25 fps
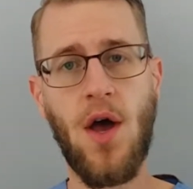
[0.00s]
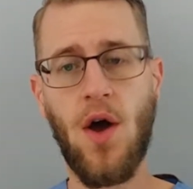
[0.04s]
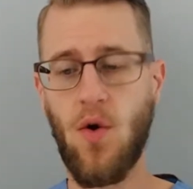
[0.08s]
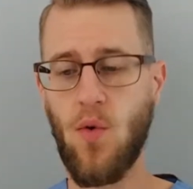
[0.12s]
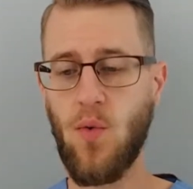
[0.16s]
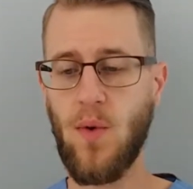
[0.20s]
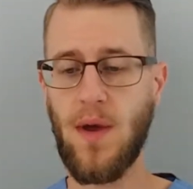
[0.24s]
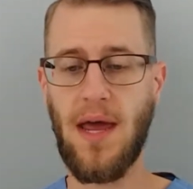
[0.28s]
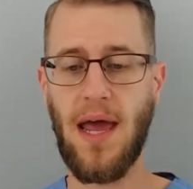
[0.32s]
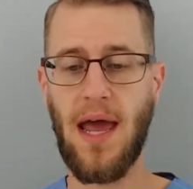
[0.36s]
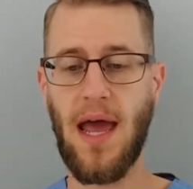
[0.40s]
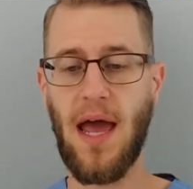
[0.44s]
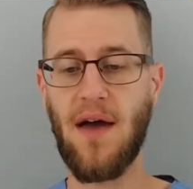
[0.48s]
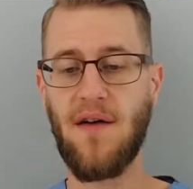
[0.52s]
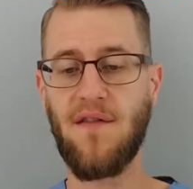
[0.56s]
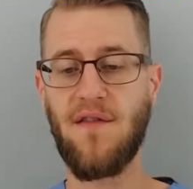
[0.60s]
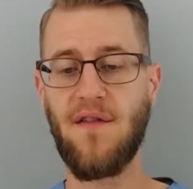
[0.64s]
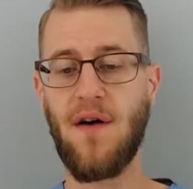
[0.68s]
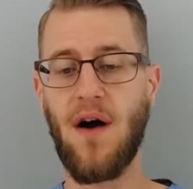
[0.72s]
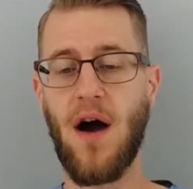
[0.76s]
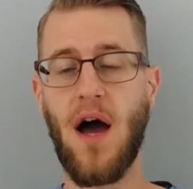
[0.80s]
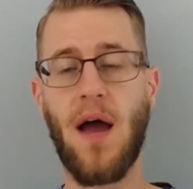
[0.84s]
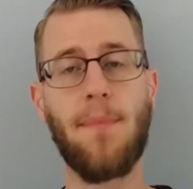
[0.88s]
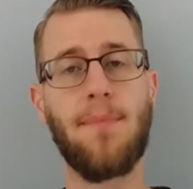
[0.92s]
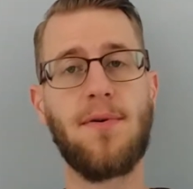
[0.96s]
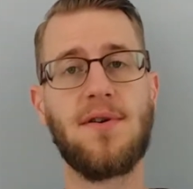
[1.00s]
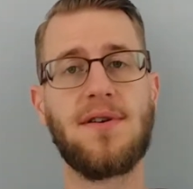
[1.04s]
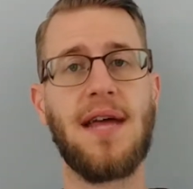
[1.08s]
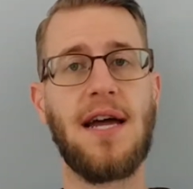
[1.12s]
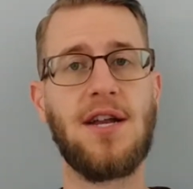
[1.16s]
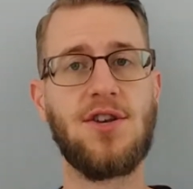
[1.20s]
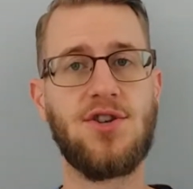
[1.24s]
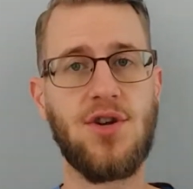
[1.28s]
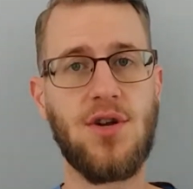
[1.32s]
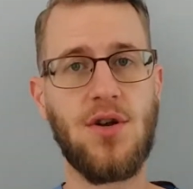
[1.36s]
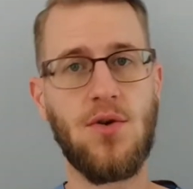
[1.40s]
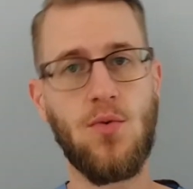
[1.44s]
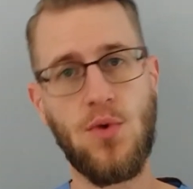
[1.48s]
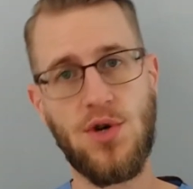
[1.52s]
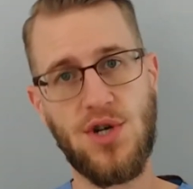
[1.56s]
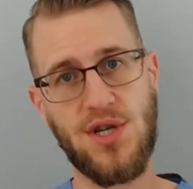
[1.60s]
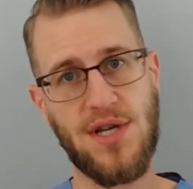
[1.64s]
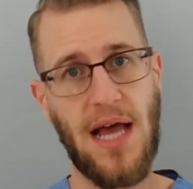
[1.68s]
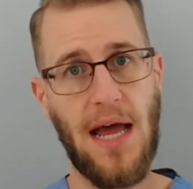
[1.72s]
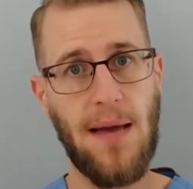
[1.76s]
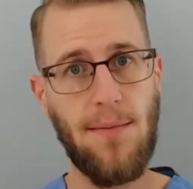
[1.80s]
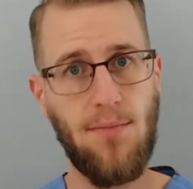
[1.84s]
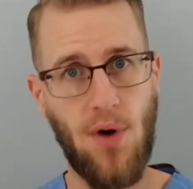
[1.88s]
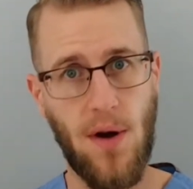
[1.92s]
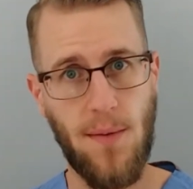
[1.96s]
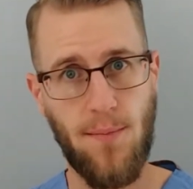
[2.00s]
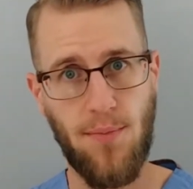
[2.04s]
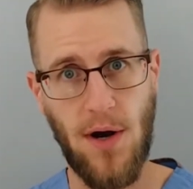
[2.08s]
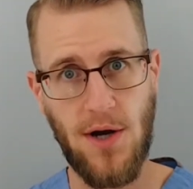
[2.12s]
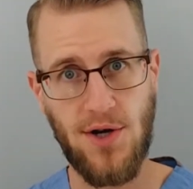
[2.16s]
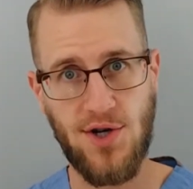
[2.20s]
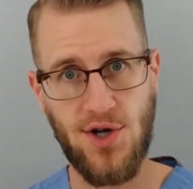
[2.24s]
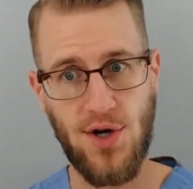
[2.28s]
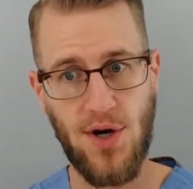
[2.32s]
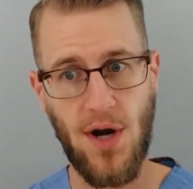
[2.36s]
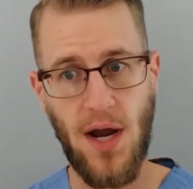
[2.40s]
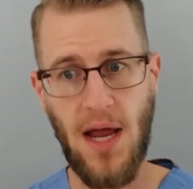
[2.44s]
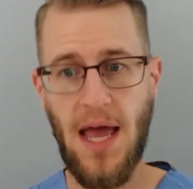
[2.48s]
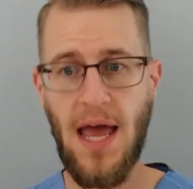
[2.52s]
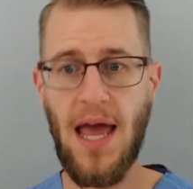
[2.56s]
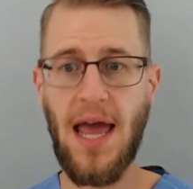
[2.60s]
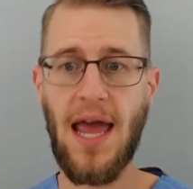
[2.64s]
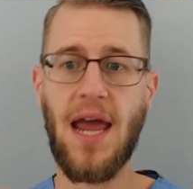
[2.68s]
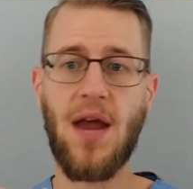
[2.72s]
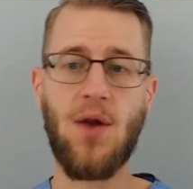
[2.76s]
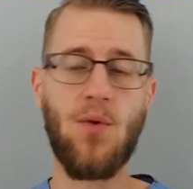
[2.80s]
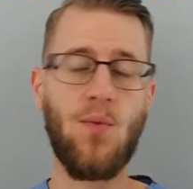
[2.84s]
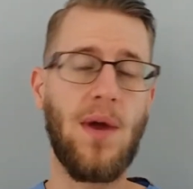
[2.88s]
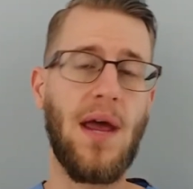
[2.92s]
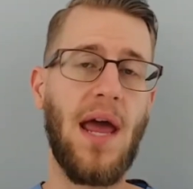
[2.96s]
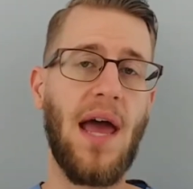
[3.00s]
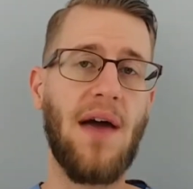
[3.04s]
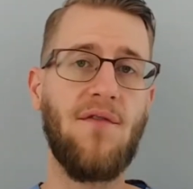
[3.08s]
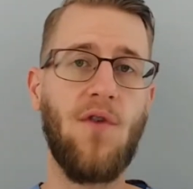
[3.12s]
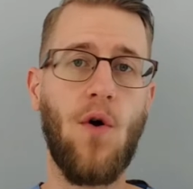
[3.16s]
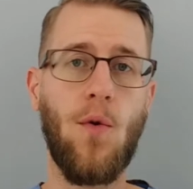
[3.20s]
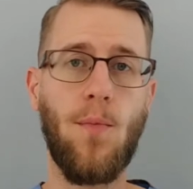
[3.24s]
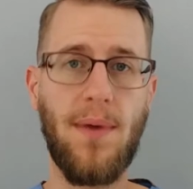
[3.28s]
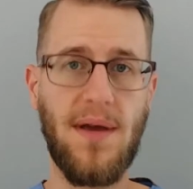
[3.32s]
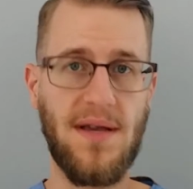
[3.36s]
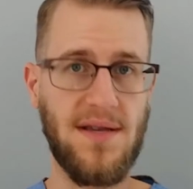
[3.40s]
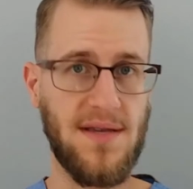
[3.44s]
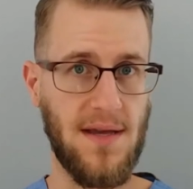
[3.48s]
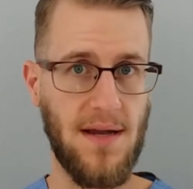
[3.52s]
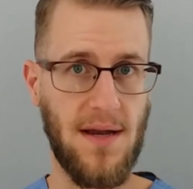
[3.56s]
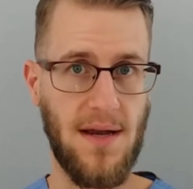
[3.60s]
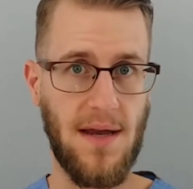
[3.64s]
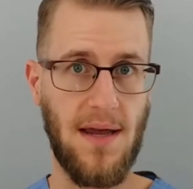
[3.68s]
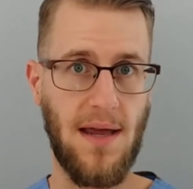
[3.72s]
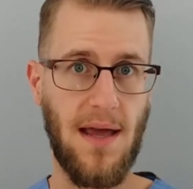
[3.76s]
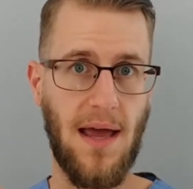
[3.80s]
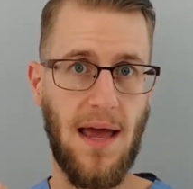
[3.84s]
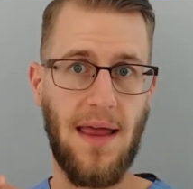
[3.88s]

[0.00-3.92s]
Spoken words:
We have hypertension, which is high blood pressure, and we have obesity.